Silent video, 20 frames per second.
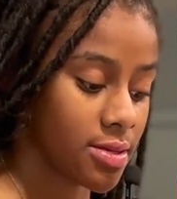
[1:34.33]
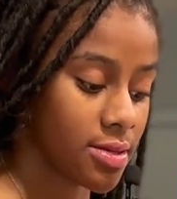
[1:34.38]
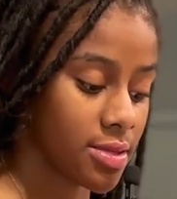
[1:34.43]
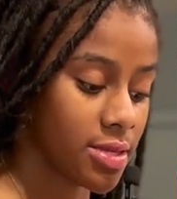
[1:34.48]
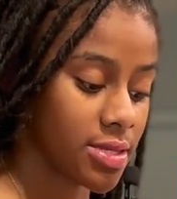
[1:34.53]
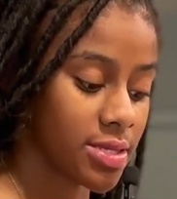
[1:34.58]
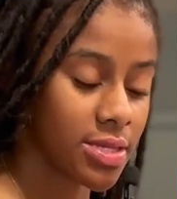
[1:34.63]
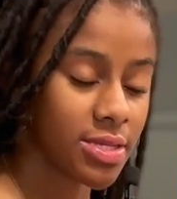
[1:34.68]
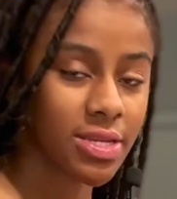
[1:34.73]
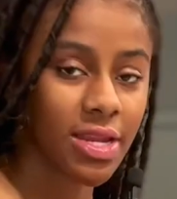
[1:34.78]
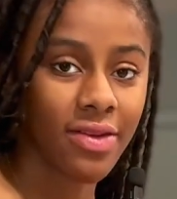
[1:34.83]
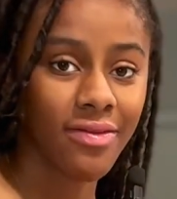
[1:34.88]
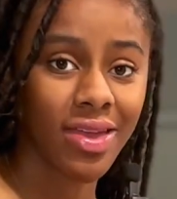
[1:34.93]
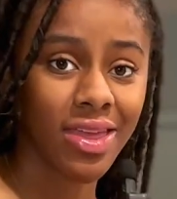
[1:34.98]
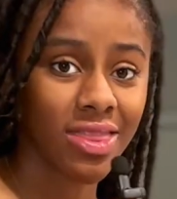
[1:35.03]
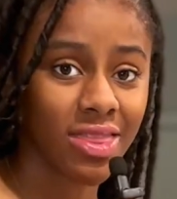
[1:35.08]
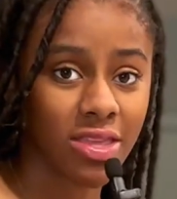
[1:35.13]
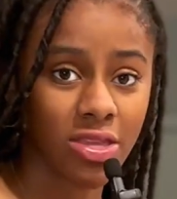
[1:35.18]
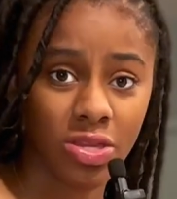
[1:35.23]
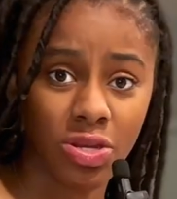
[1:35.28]
this doesn't have
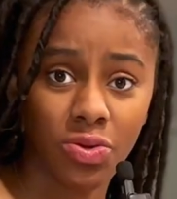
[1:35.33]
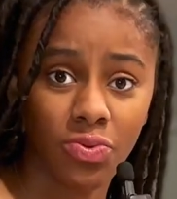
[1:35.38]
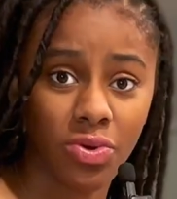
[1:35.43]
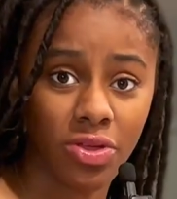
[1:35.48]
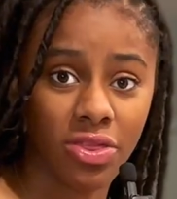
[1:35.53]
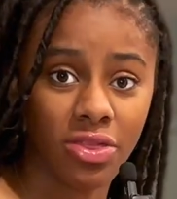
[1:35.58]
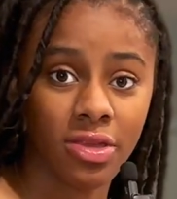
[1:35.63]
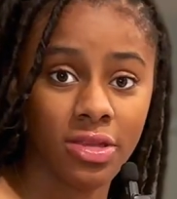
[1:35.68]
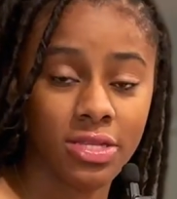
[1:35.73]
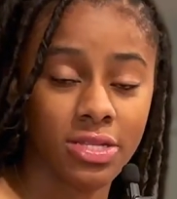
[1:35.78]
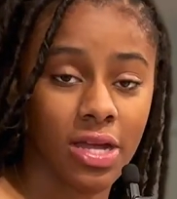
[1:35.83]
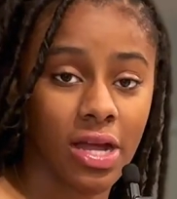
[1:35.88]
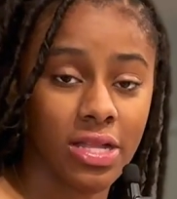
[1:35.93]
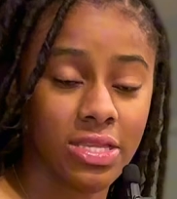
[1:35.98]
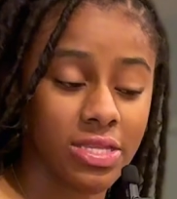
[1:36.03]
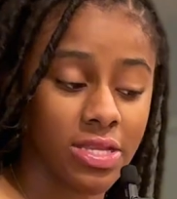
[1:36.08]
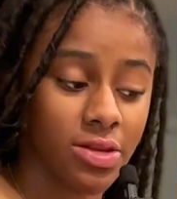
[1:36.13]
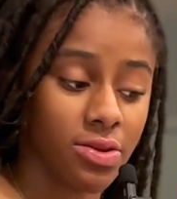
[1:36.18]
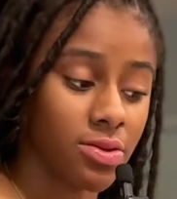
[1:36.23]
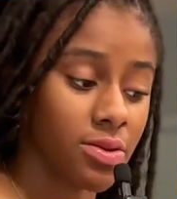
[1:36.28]
anything to do with
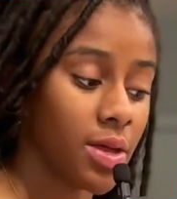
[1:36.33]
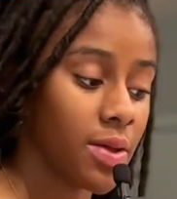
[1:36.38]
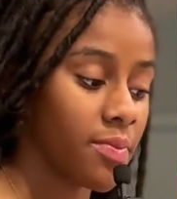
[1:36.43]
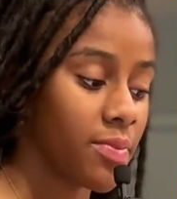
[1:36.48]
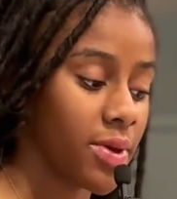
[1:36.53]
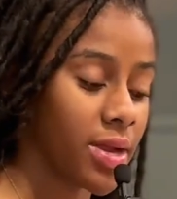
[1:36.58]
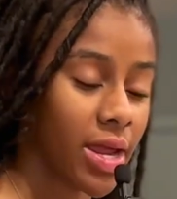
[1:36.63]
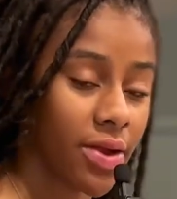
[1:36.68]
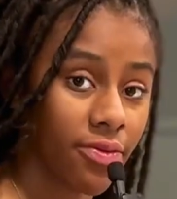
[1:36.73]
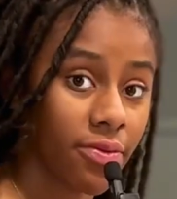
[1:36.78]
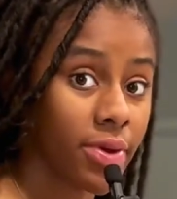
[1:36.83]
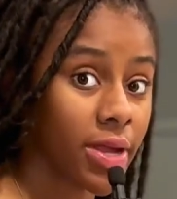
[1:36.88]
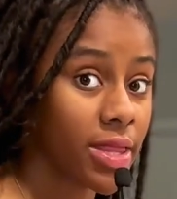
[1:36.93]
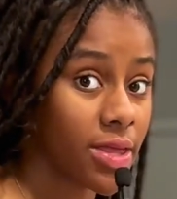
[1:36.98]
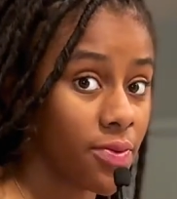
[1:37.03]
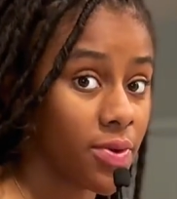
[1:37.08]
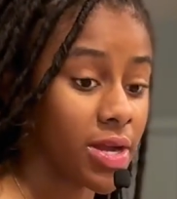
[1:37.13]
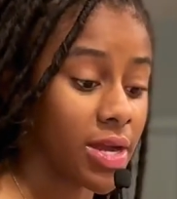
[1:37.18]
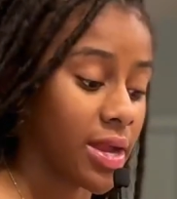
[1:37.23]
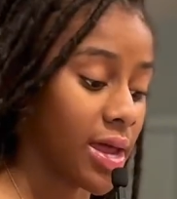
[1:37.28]
Scottsdale, but I really
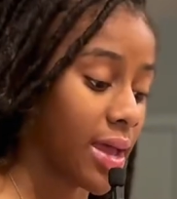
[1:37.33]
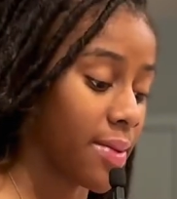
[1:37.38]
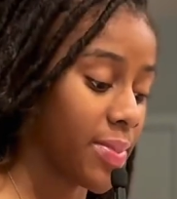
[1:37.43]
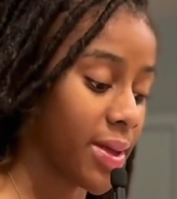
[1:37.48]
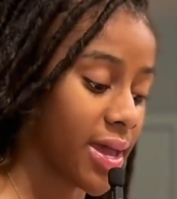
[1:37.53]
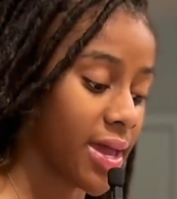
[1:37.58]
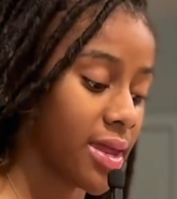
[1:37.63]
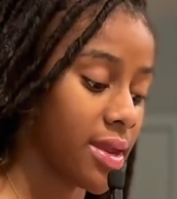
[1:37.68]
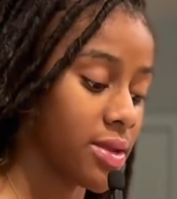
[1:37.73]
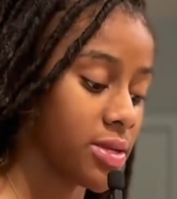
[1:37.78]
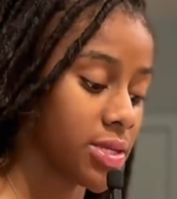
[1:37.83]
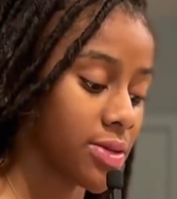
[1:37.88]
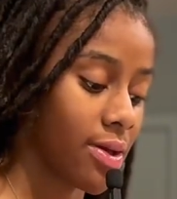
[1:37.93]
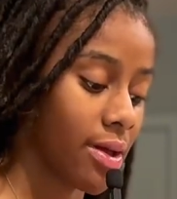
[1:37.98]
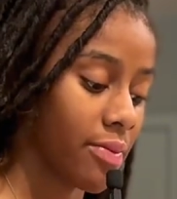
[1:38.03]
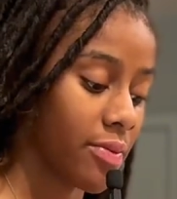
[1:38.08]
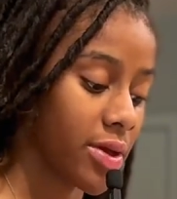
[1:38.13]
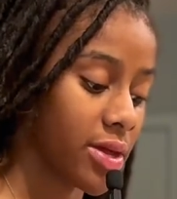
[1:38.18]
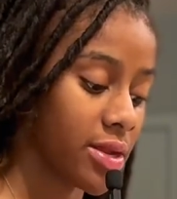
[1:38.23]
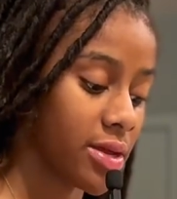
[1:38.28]
want an iPad, so
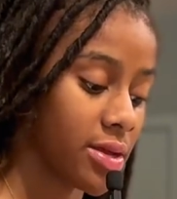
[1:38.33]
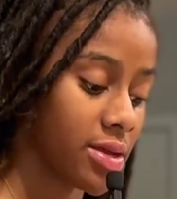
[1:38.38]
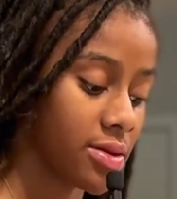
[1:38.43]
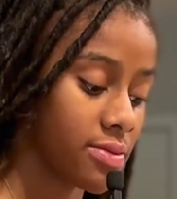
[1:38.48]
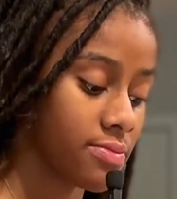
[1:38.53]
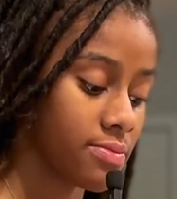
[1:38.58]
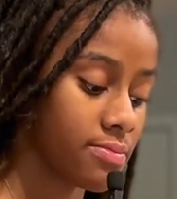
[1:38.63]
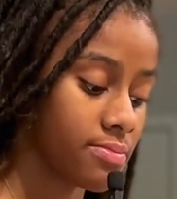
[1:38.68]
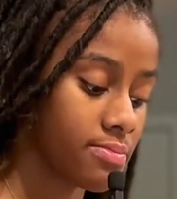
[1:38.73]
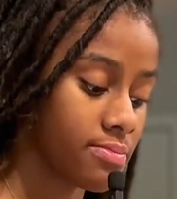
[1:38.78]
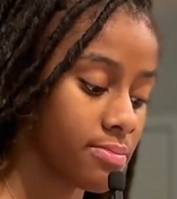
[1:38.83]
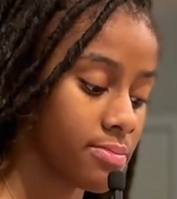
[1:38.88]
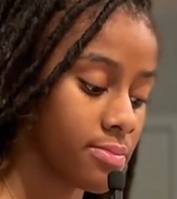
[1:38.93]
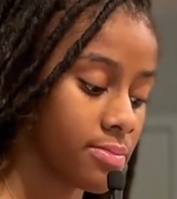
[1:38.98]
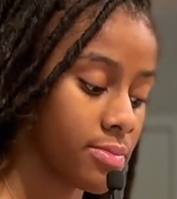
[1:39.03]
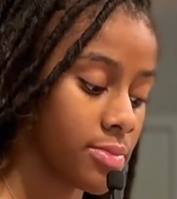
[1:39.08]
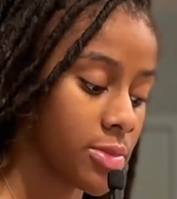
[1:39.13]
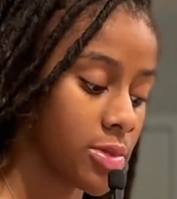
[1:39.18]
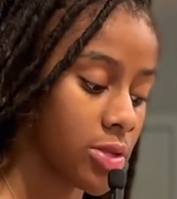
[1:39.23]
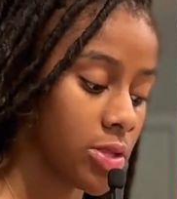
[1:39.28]
I'm gonna
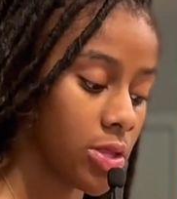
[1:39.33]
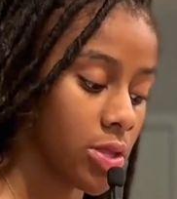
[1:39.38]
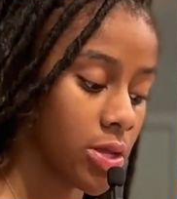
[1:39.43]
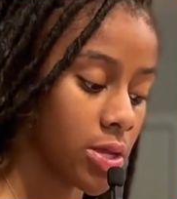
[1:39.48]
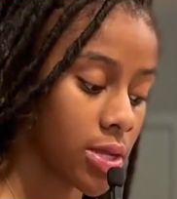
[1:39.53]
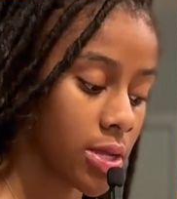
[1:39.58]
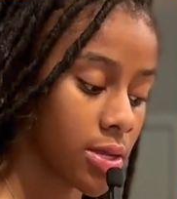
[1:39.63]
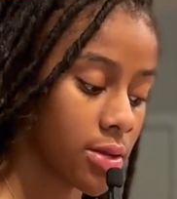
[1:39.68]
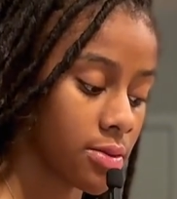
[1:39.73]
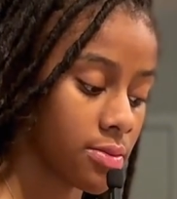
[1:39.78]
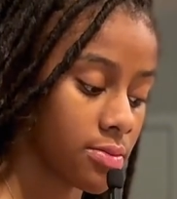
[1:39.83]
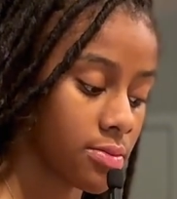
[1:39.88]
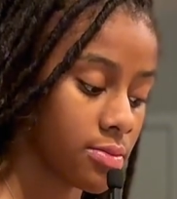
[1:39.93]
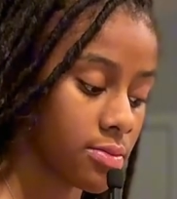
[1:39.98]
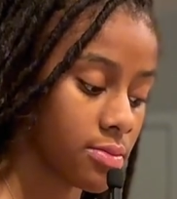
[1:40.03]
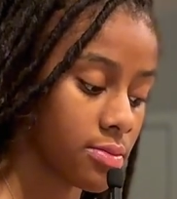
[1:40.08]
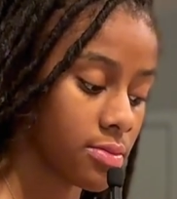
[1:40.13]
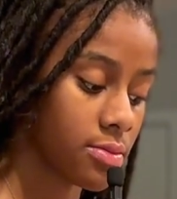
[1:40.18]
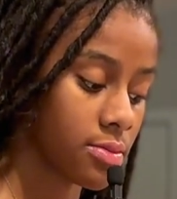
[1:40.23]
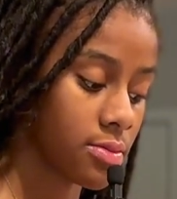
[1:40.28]
look
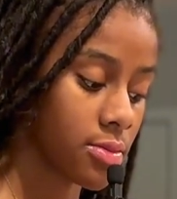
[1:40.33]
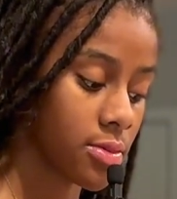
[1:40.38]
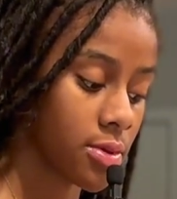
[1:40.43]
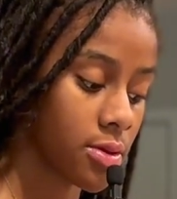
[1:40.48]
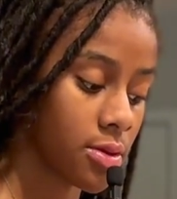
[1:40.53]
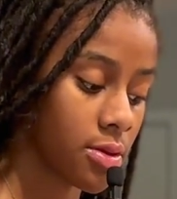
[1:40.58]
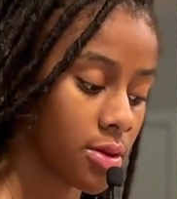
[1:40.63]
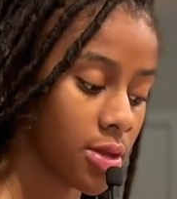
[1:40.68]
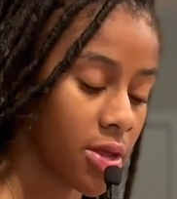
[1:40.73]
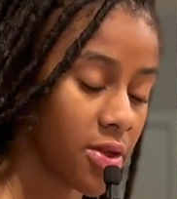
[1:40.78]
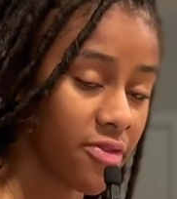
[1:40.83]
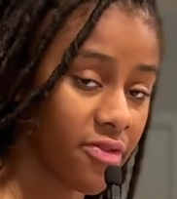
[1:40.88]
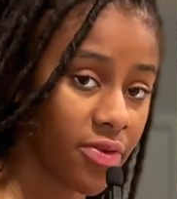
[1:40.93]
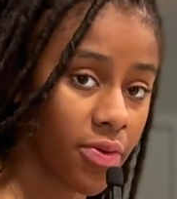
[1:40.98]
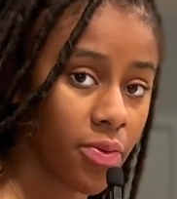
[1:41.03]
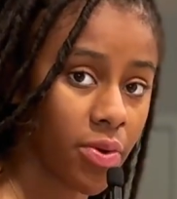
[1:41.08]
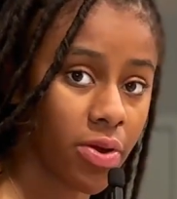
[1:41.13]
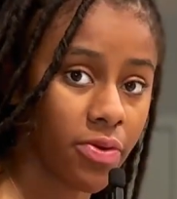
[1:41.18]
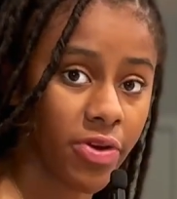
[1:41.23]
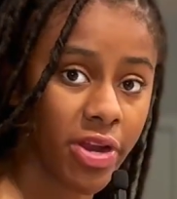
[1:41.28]
for
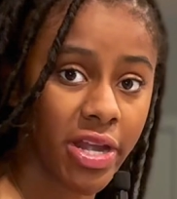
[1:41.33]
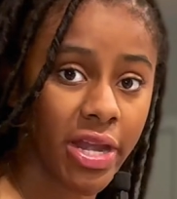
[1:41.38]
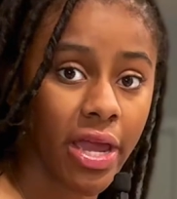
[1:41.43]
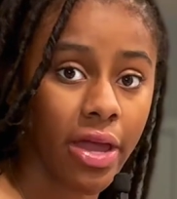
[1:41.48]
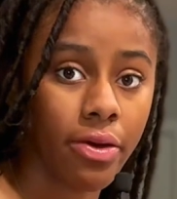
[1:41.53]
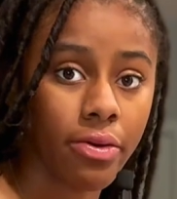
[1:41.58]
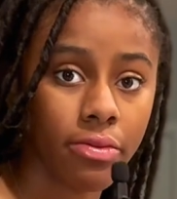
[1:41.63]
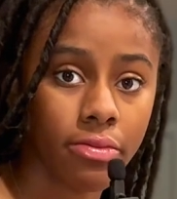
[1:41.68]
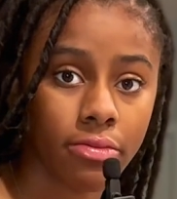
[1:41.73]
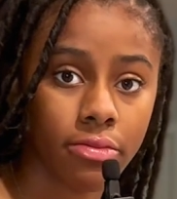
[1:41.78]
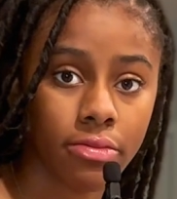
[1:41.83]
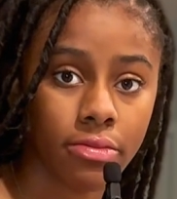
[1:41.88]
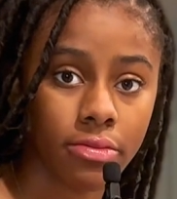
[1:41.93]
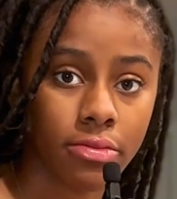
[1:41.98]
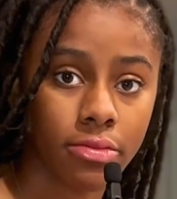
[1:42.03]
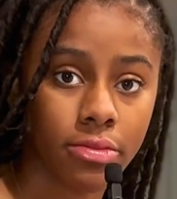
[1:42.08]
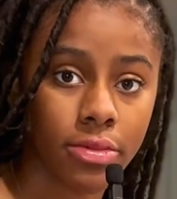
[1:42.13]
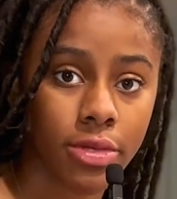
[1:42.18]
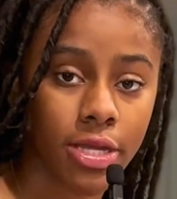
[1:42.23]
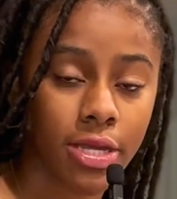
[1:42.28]
one right now.
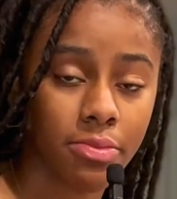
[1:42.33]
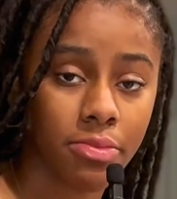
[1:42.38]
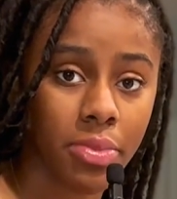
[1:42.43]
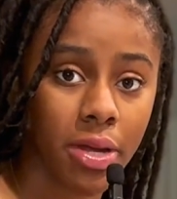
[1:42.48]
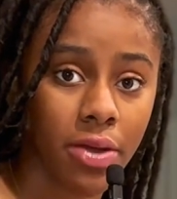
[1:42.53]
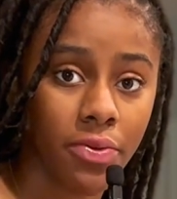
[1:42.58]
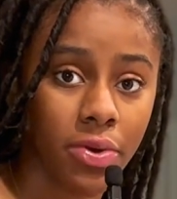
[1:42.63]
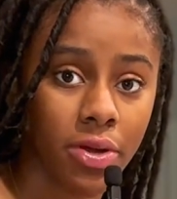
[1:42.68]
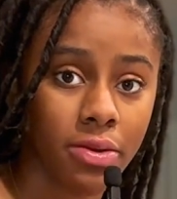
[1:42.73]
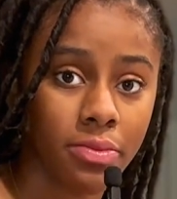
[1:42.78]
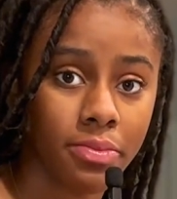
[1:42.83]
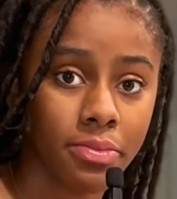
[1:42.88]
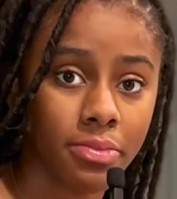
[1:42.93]
Buy one.